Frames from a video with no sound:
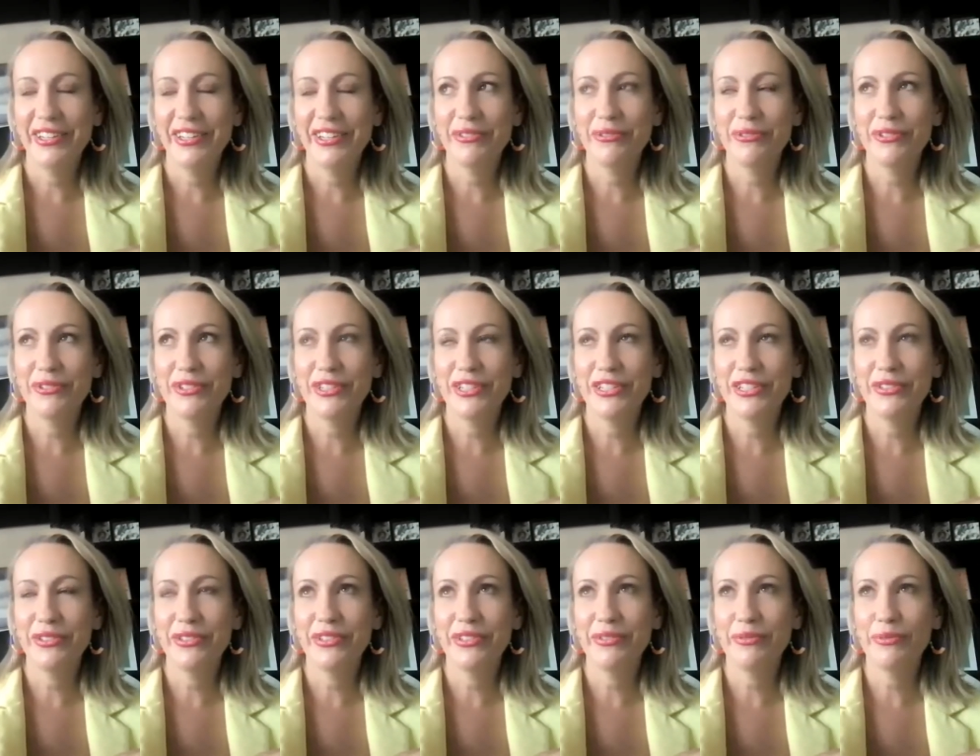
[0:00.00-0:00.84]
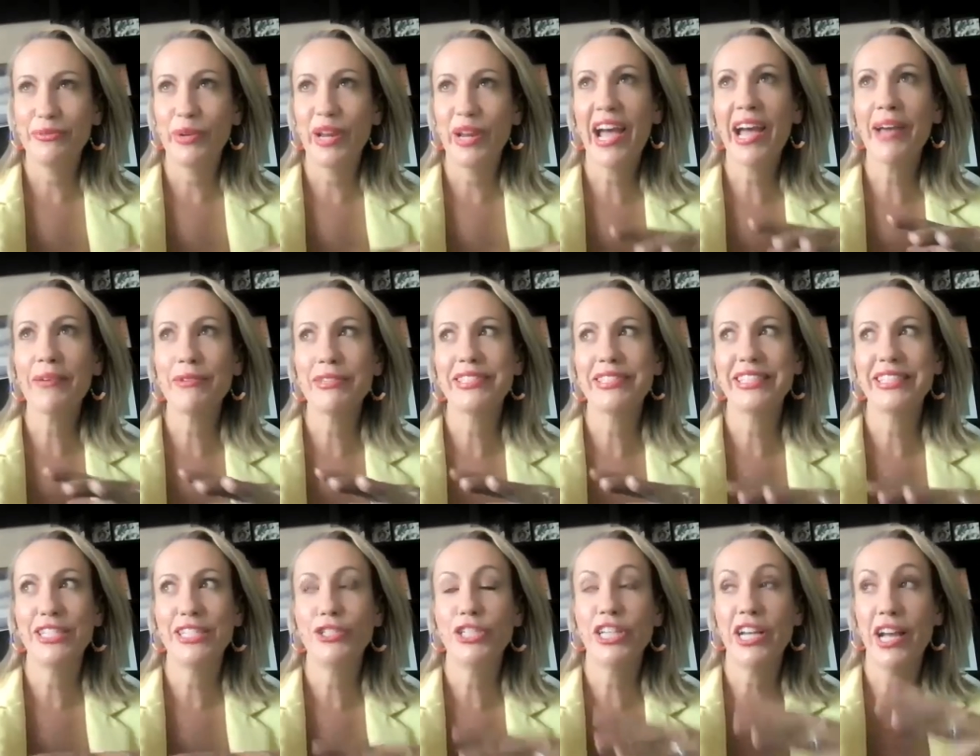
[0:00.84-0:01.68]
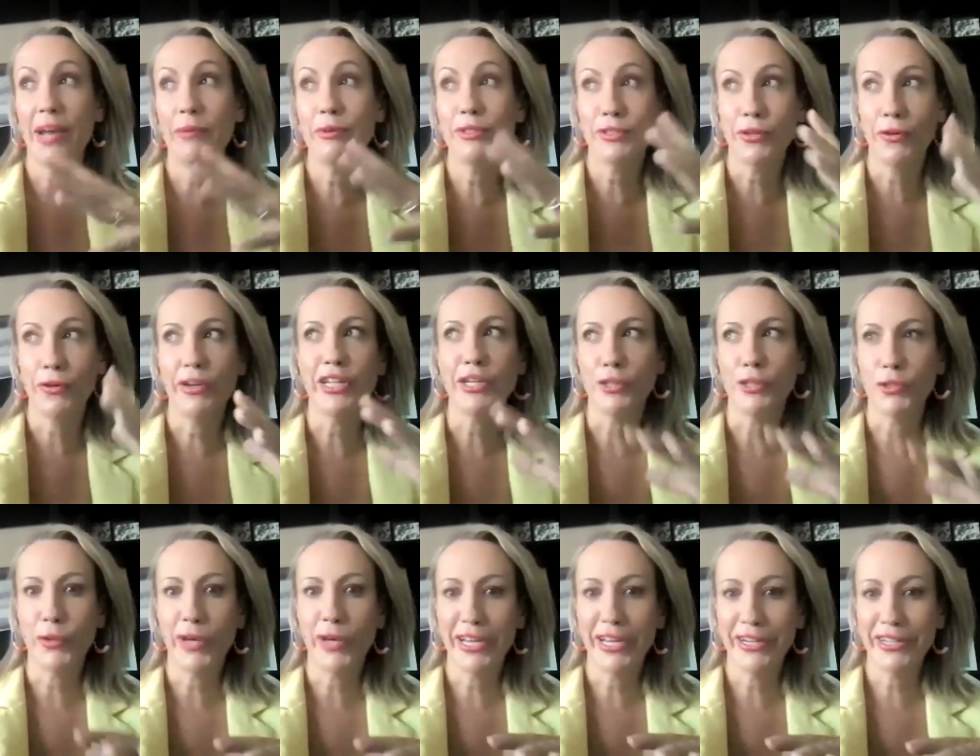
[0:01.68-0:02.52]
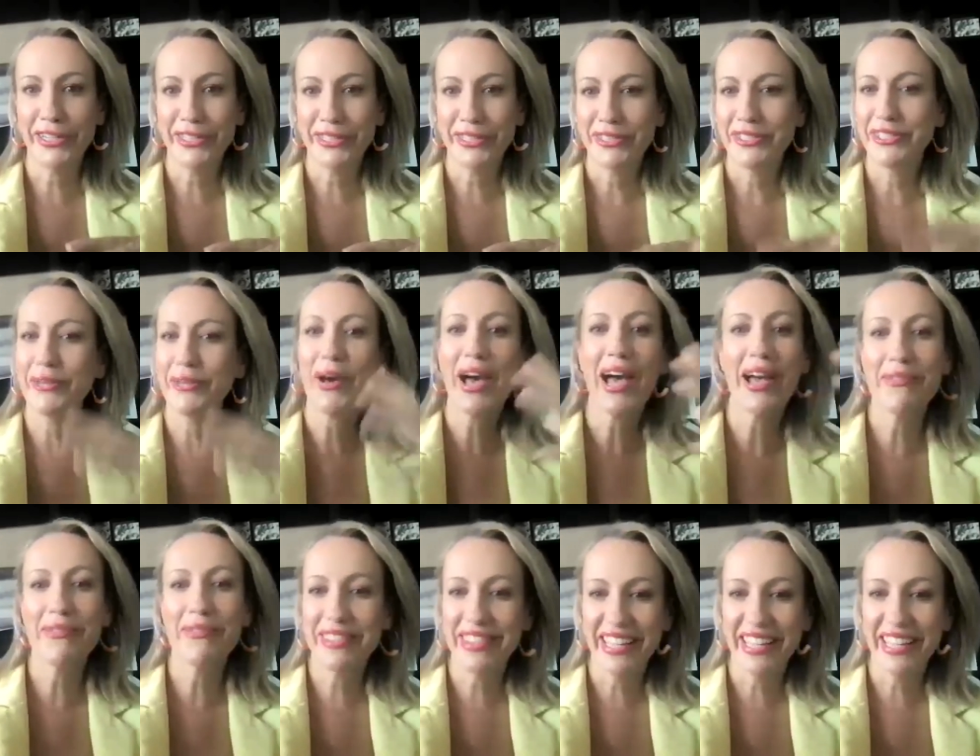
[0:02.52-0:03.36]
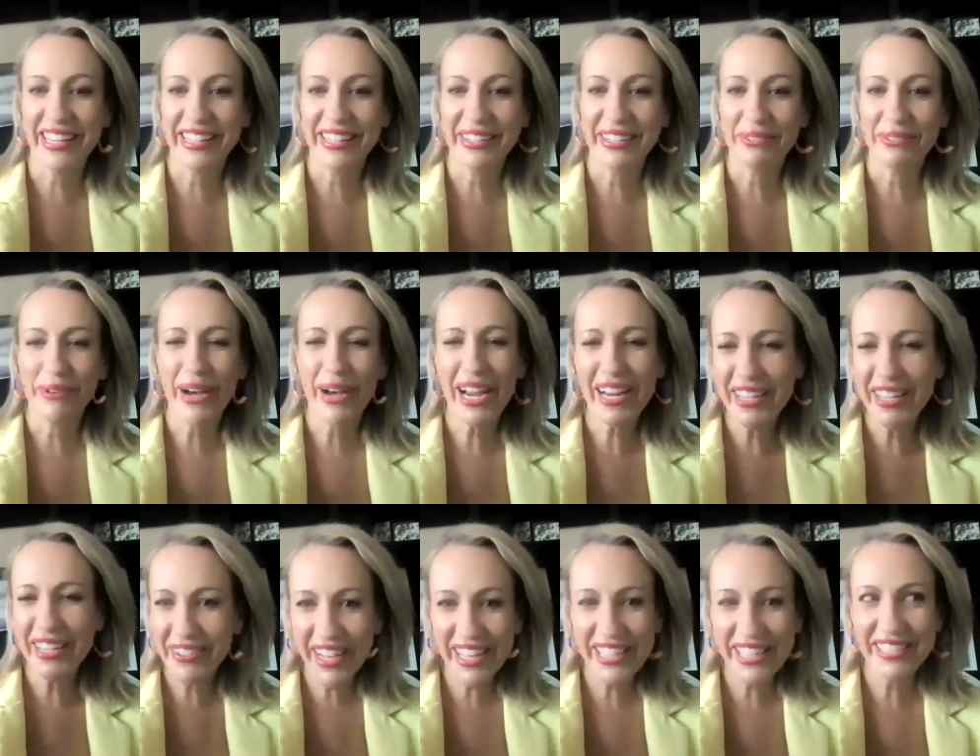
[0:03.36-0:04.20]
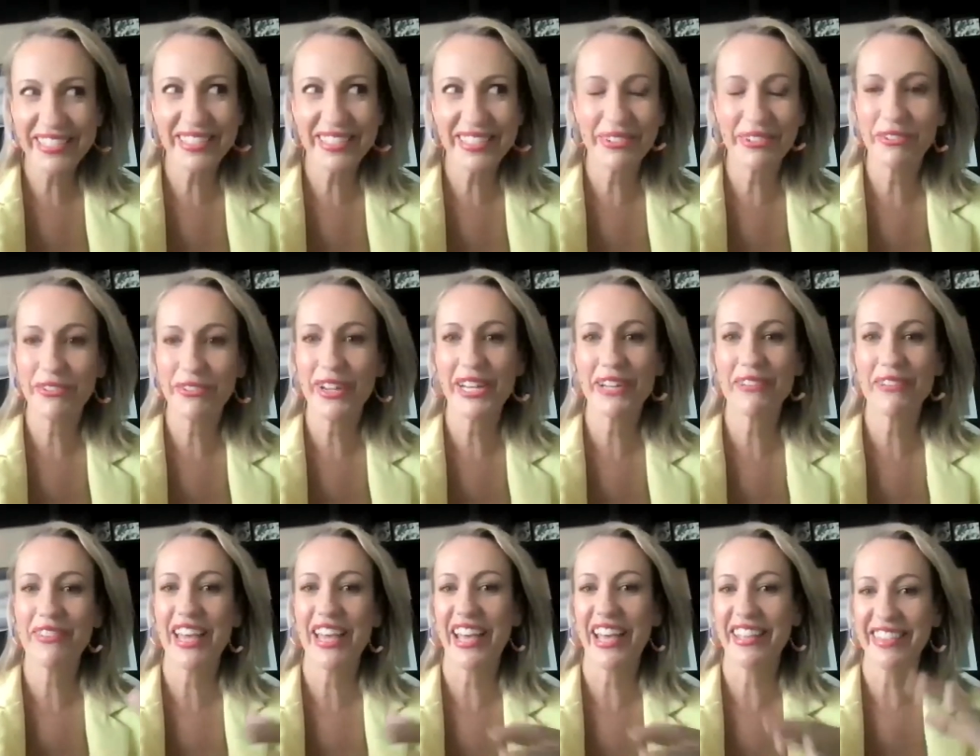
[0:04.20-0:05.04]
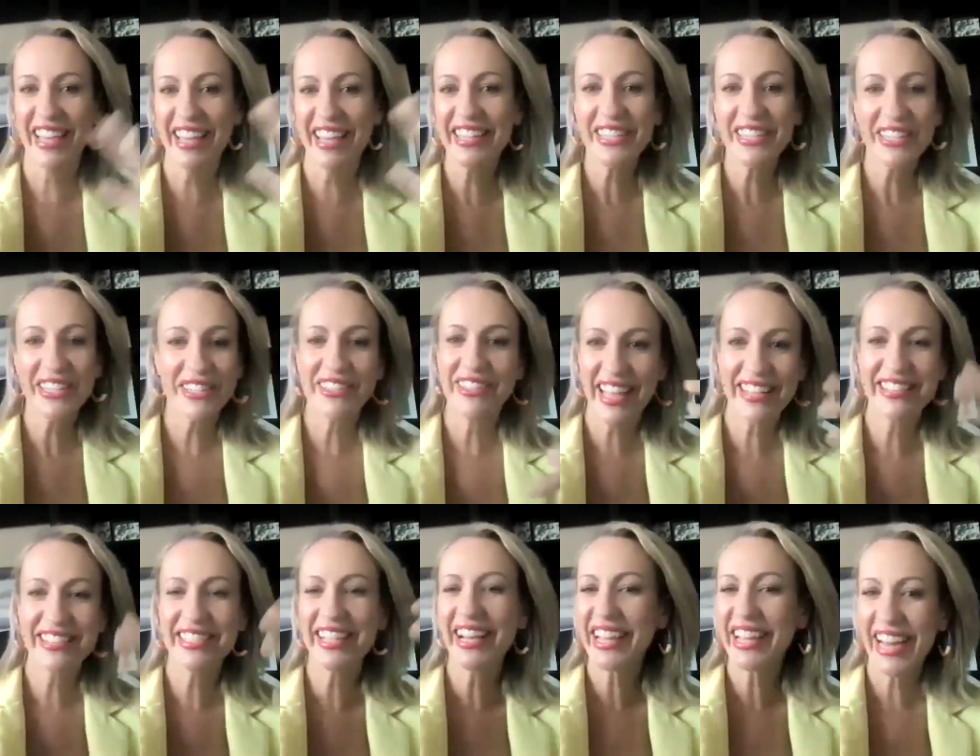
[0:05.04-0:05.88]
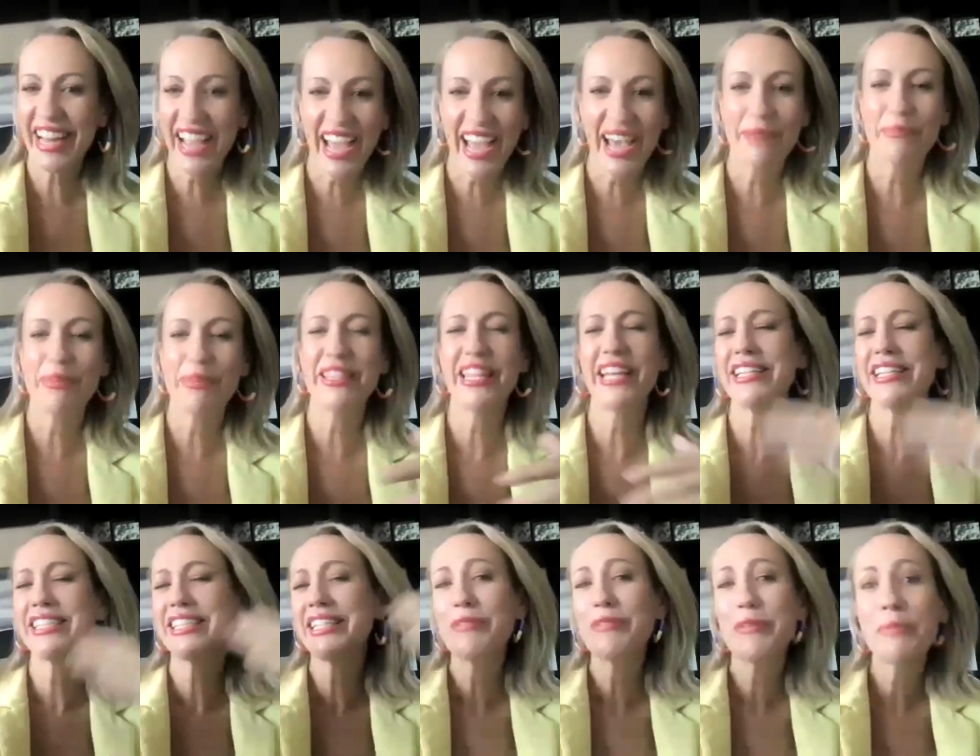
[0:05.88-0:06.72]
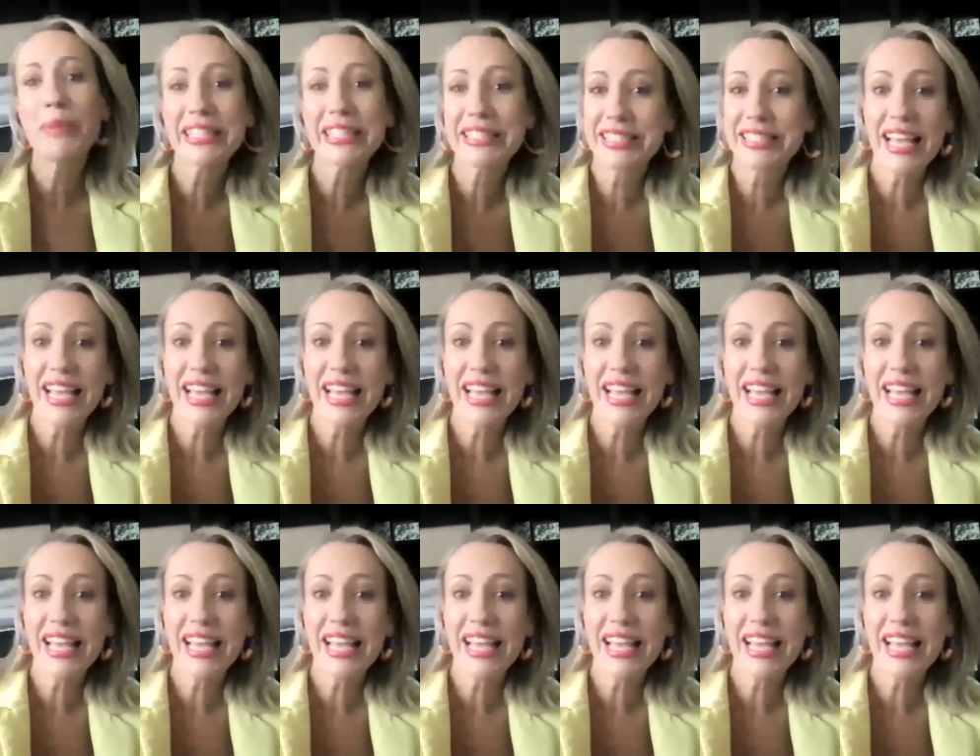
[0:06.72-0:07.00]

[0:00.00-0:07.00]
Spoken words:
when I was teaching, I was already a lawyer. So I would think, why are you guys afraid of that? That's not going to happen. That doesn't even make